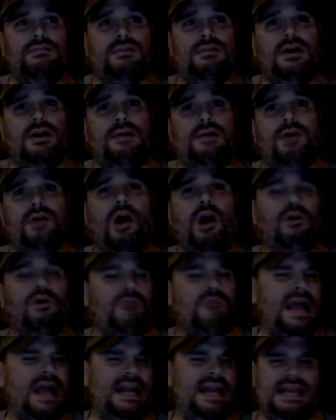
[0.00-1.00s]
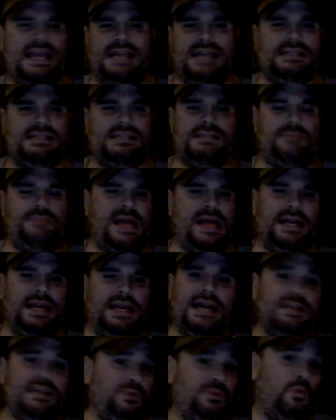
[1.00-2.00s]
already is
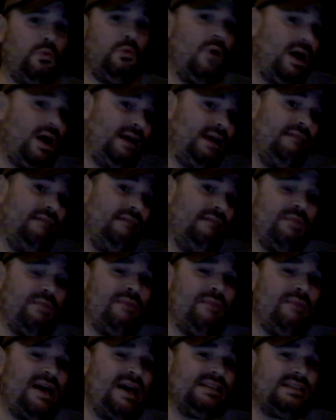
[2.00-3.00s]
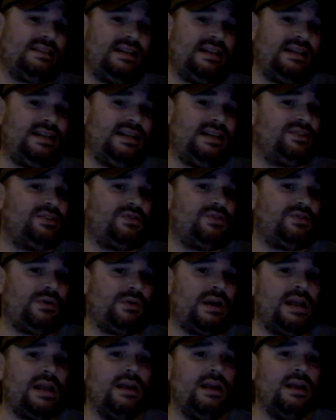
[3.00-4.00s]
cemented as one of the best in
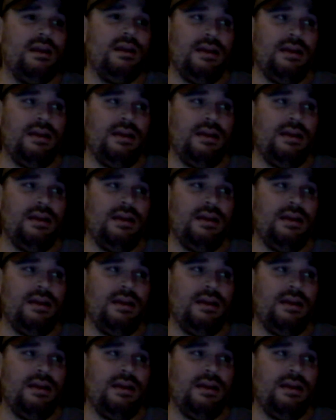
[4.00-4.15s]
history.